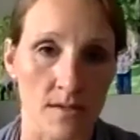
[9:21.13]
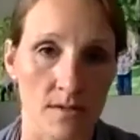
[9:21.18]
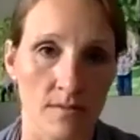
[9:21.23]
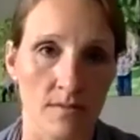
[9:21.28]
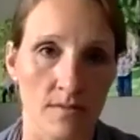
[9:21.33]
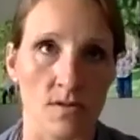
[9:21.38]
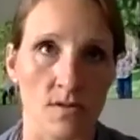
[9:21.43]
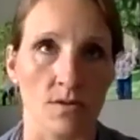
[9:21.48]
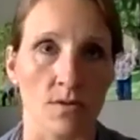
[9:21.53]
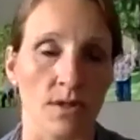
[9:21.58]

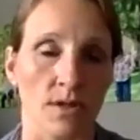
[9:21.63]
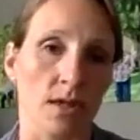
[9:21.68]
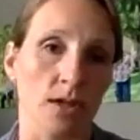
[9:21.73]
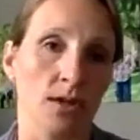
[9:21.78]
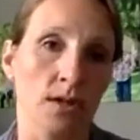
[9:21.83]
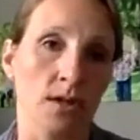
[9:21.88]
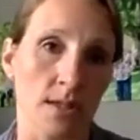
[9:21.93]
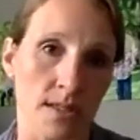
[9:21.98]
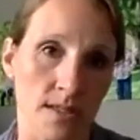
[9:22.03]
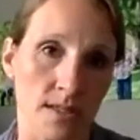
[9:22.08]
So don't get
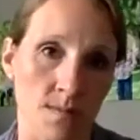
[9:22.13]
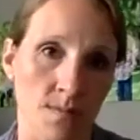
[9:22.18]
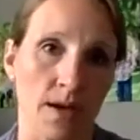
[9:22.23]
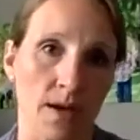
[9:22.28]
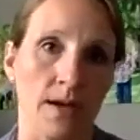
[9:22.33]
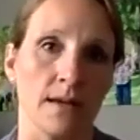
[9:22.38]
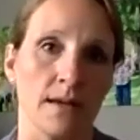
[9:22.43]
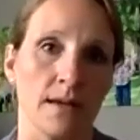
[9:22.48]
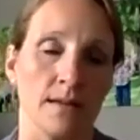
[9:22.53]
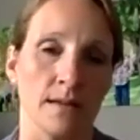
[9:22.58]
hooked
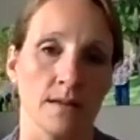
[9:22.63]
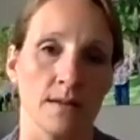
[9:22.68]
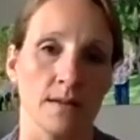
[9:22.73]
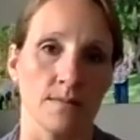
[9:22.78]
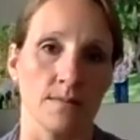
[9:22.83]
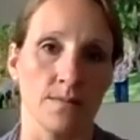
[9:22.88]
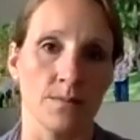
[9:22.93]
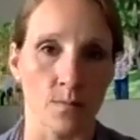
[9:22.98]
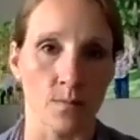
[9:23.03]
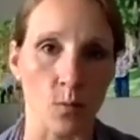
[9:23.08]
by the
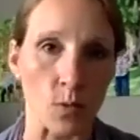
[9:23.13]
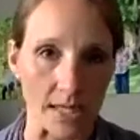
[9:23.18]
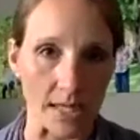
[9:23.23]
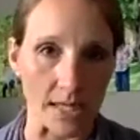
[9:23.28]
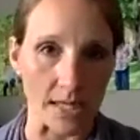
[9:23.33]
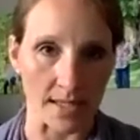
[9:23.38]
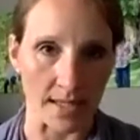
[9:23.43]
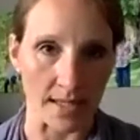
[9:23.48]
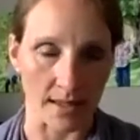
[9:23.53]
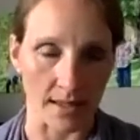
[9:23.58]

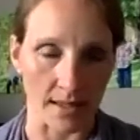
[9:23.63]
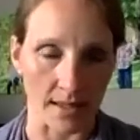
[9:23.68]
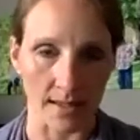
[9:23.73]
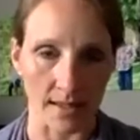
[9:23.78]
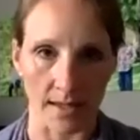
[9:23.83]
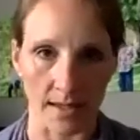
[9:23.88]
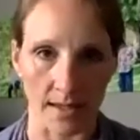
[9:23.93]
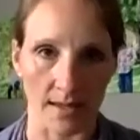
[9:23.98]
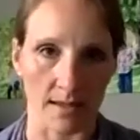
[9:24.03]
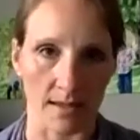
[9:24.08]
wheat at the
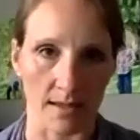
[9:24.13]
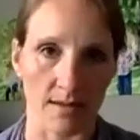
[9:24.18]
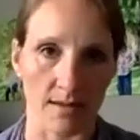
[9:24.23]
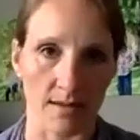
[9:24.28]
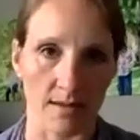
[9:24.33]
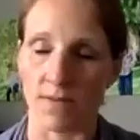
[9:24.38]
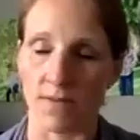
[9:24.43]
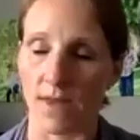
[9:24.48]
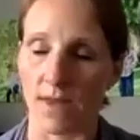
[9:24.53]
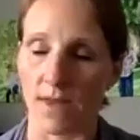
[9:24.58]
end of
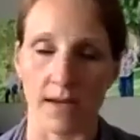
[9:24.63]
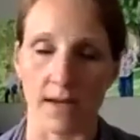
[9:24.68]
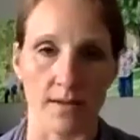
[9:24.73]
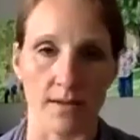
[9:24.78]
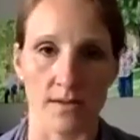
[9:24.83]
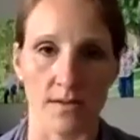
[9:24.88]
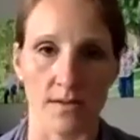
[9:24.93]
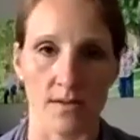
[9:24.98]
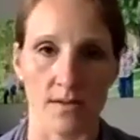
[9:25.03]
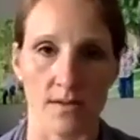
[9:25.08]
that.
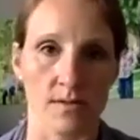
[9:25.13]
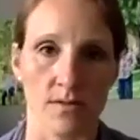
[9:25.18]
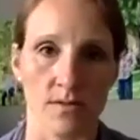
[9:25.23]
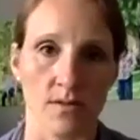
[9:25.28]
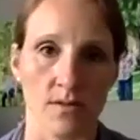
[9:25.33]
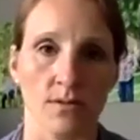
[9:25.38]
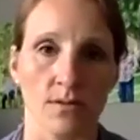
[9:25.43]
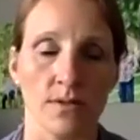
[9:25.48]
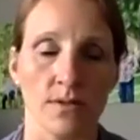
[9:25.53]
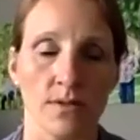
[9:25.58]
It's
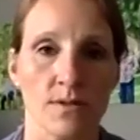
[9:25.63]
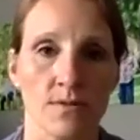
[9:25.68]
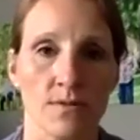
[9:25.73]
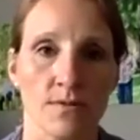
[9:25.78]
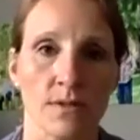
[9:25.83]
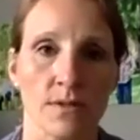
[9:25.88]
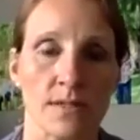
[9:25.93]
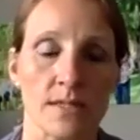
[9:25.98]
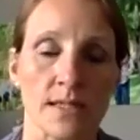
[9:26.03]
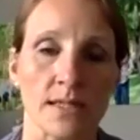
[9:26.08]
totally
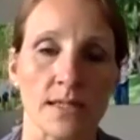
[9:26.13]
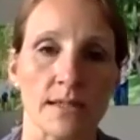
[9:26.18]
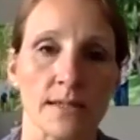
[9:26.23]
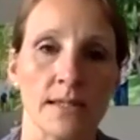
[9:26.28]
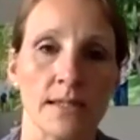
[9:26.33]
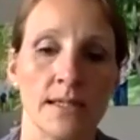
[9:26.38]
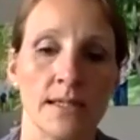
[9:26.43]
different deal.